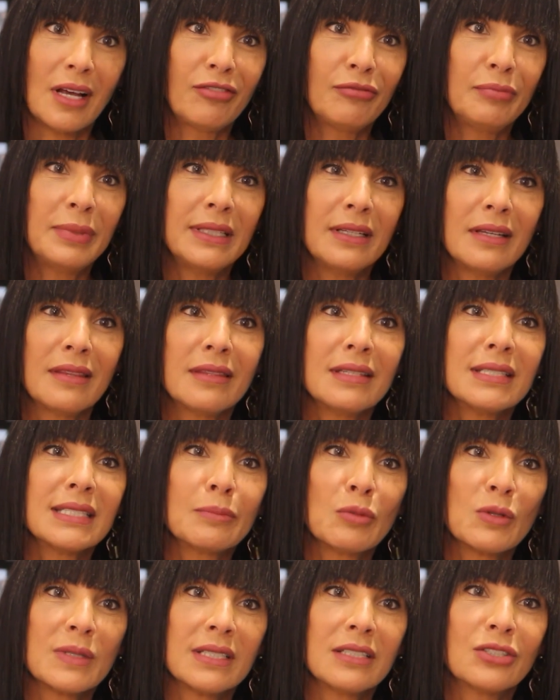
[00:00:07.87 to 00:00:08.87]
I've been in
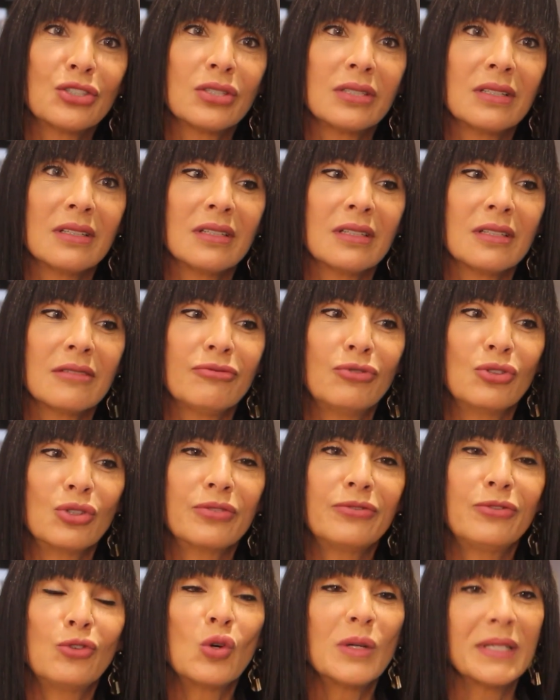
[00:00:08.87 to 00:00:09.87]
this position for
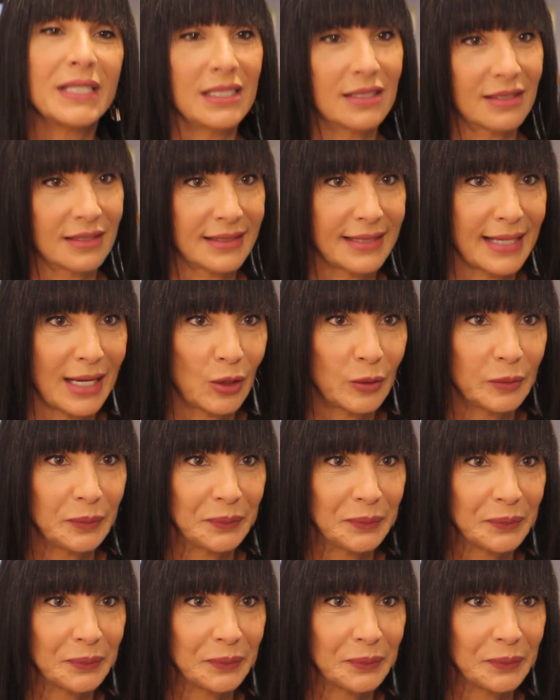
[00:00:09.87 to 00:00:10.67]
4 years now.